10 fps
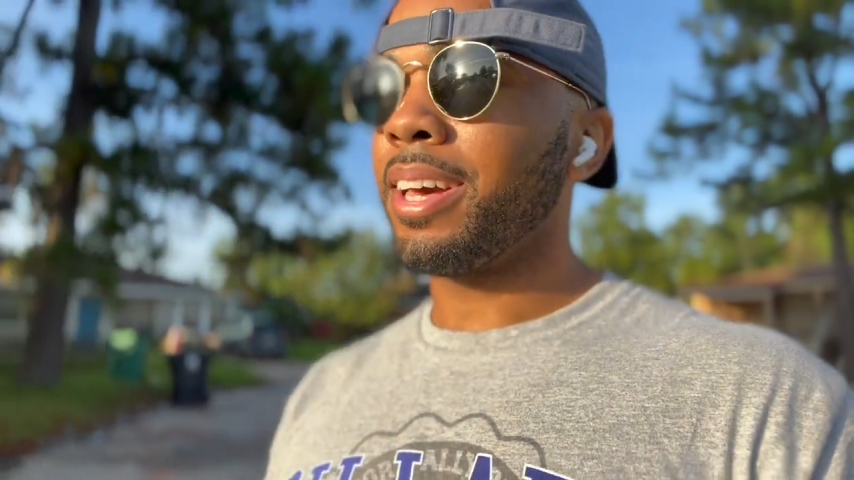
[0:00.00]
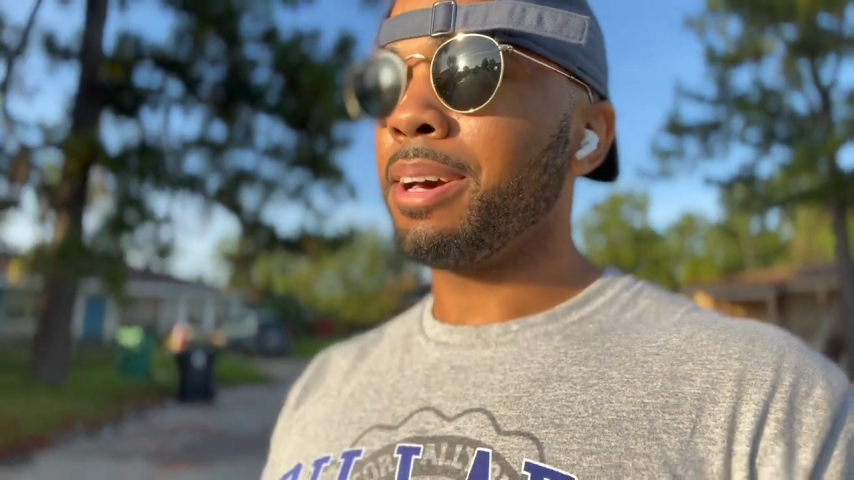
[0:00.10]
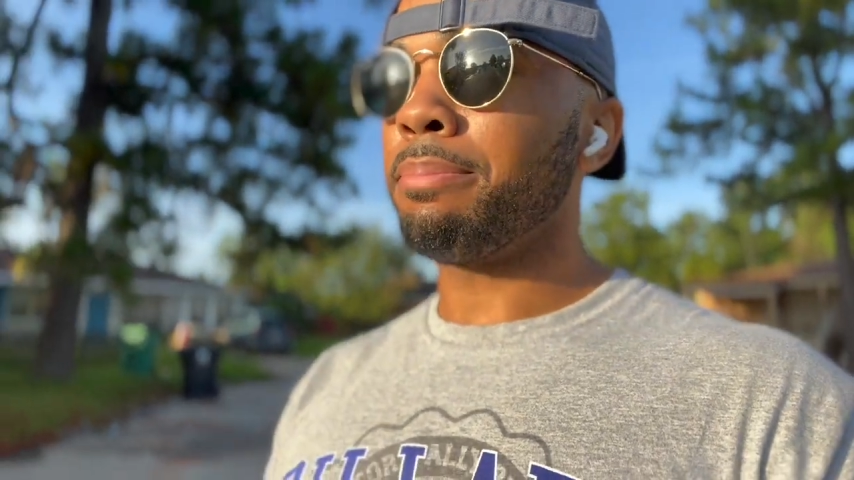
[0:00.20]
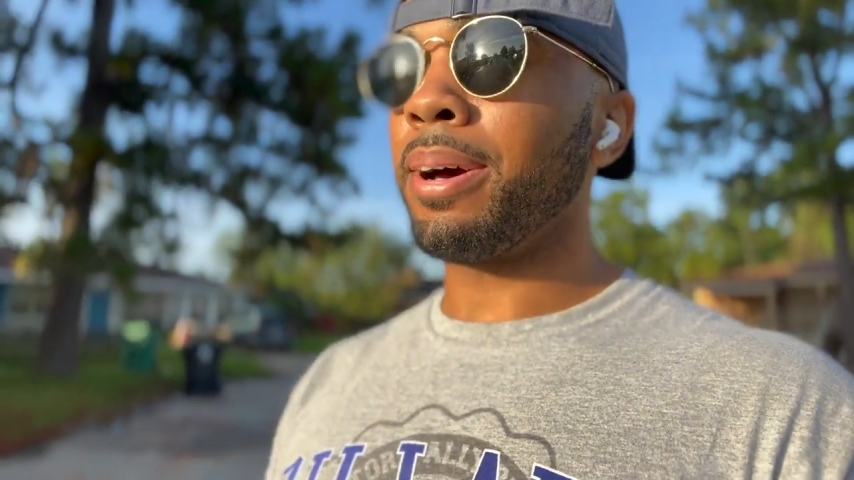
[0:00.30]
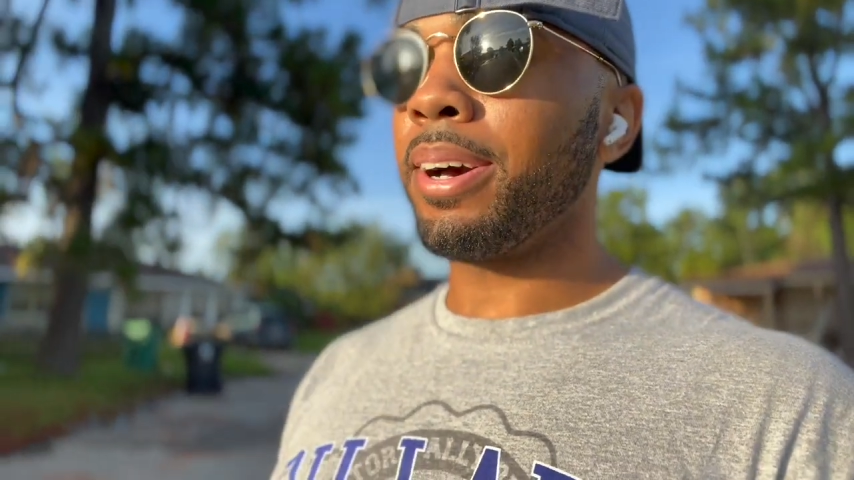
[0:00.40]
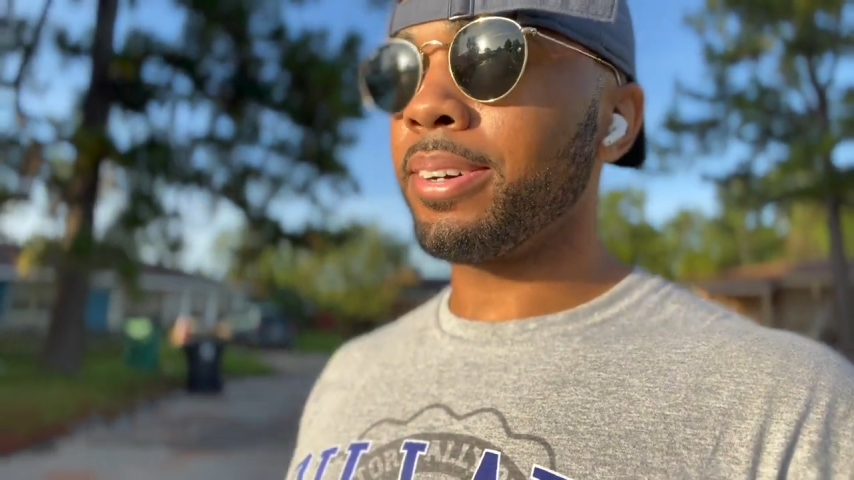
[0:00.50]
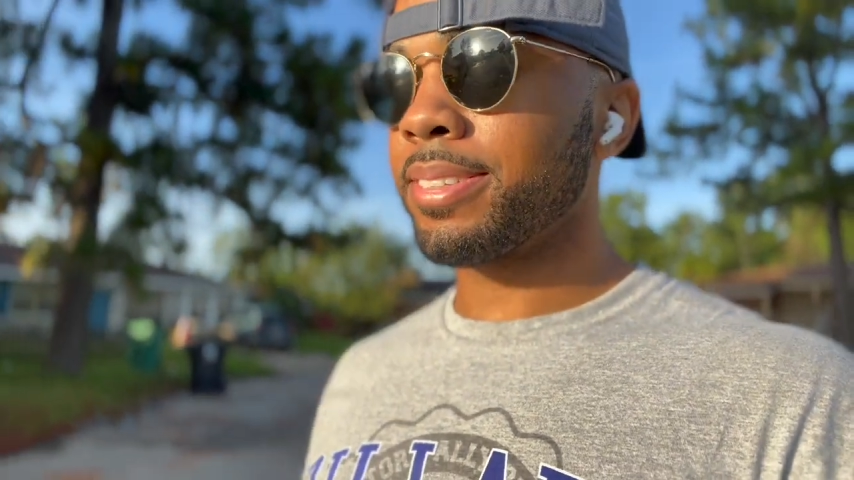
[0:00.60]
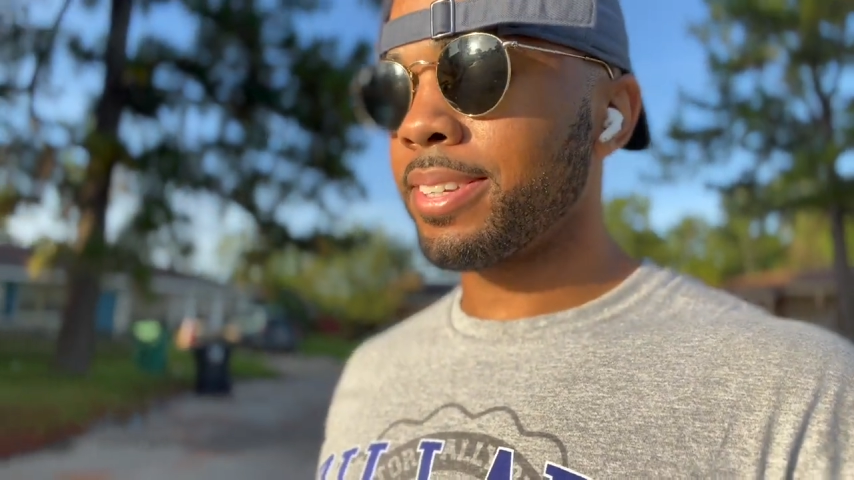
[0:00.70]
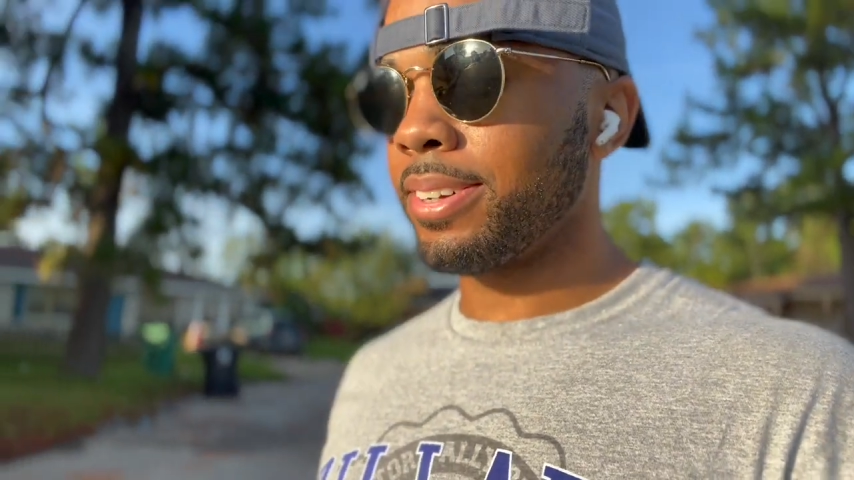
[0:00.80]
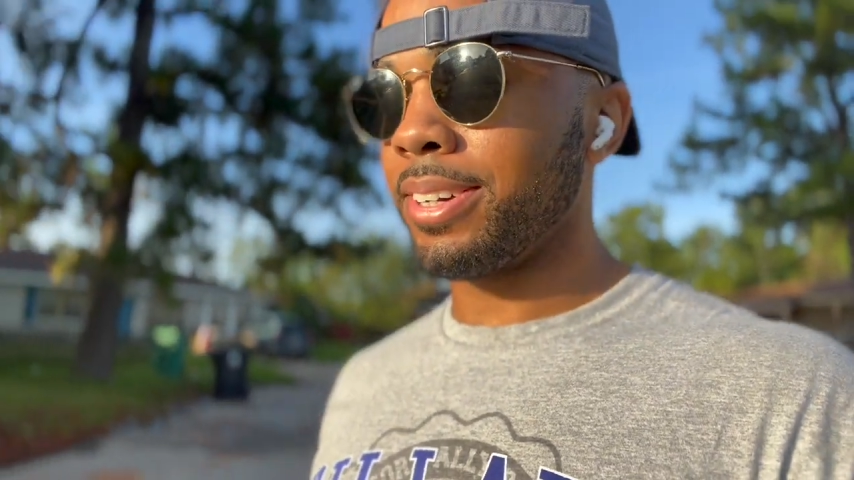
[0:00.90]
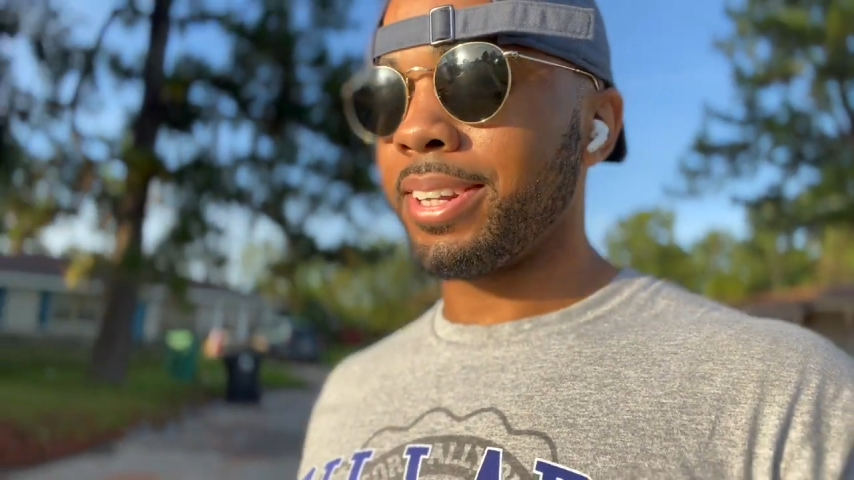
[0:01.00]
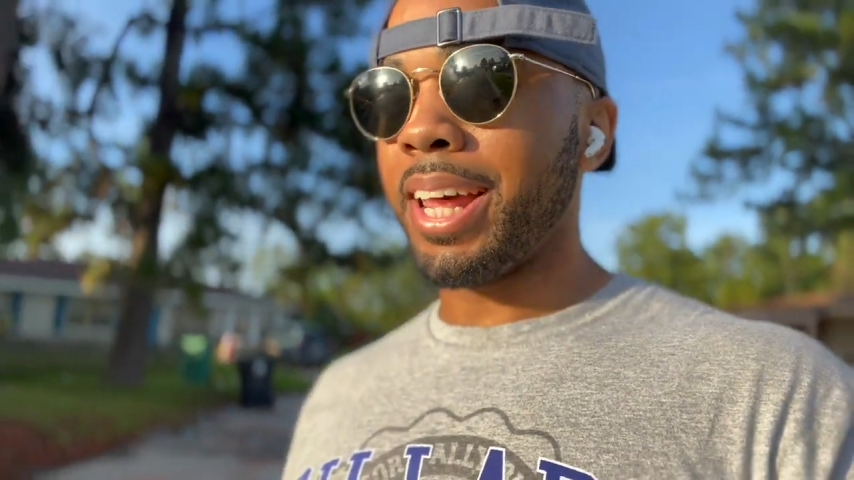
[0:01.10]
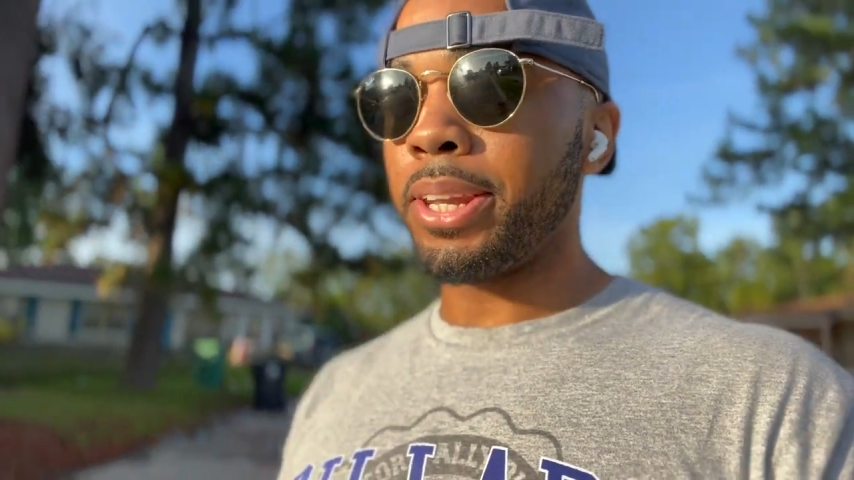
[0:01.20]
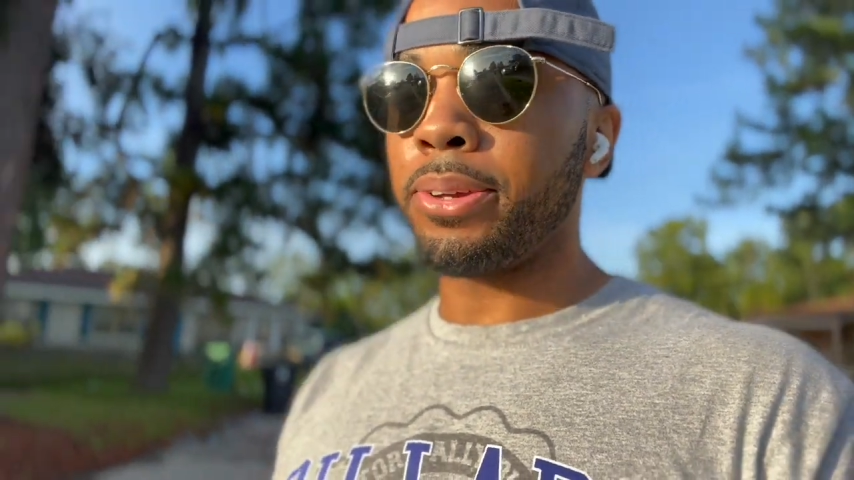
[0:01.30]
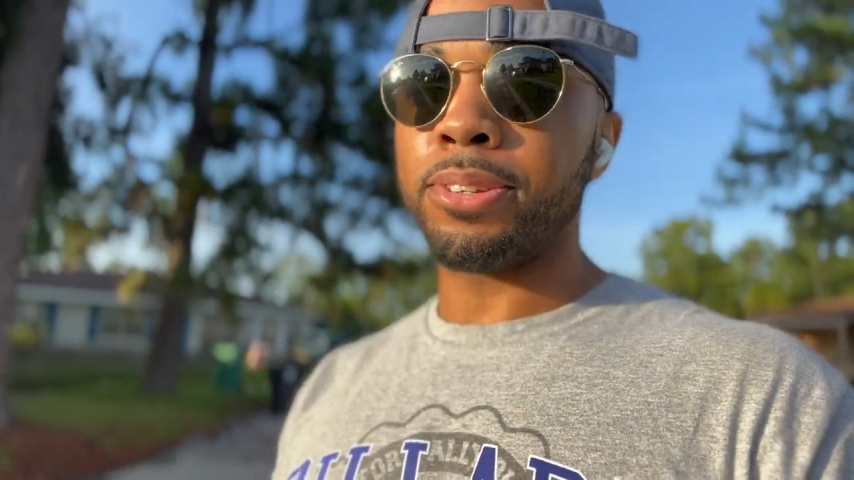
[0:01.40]
about, well,
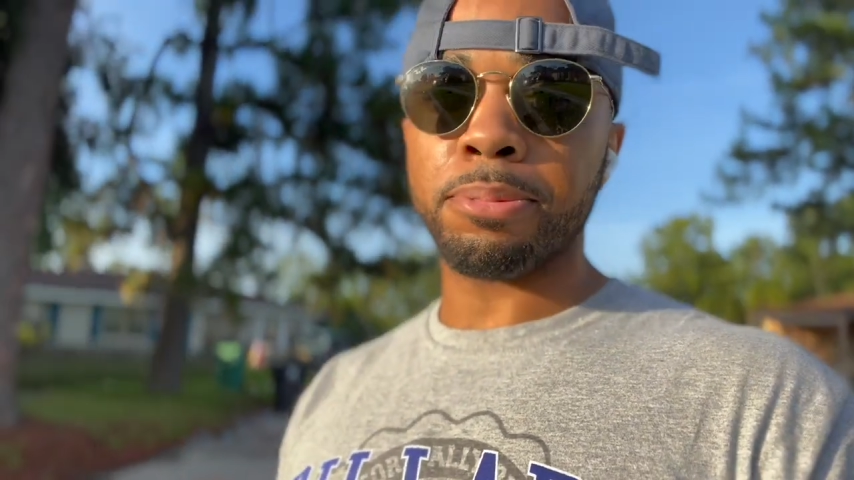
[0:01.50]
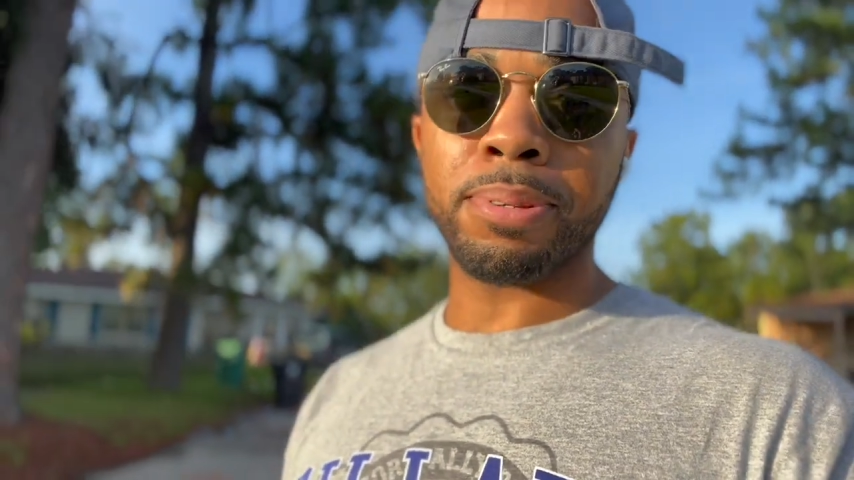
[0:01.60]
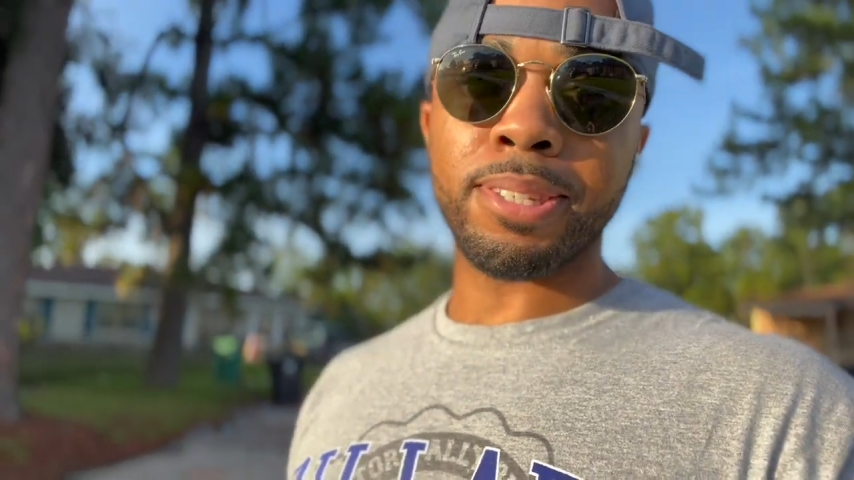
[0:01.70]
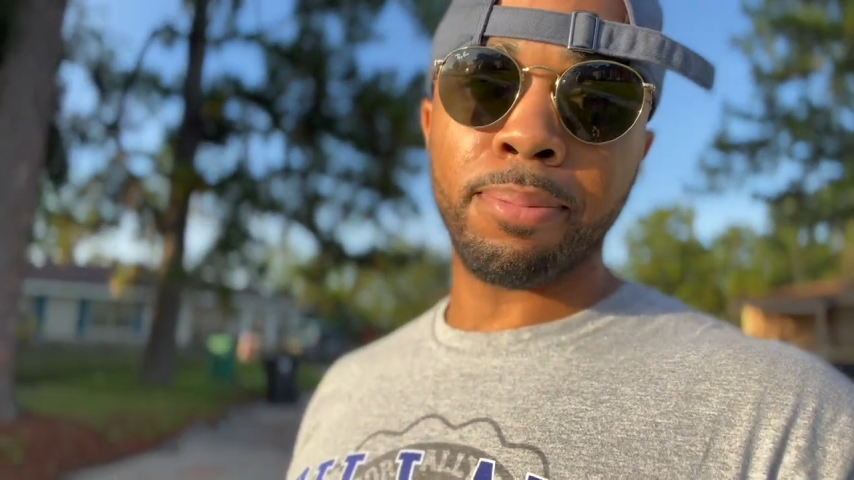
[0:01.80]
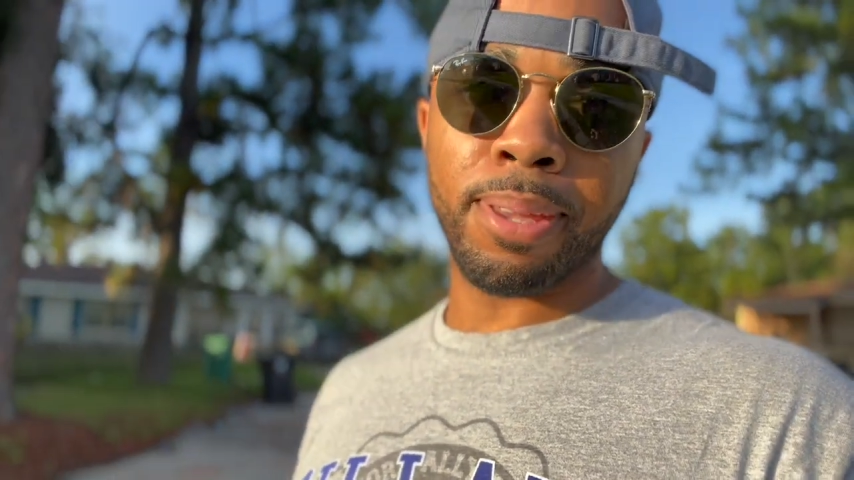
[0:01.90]
not news, but some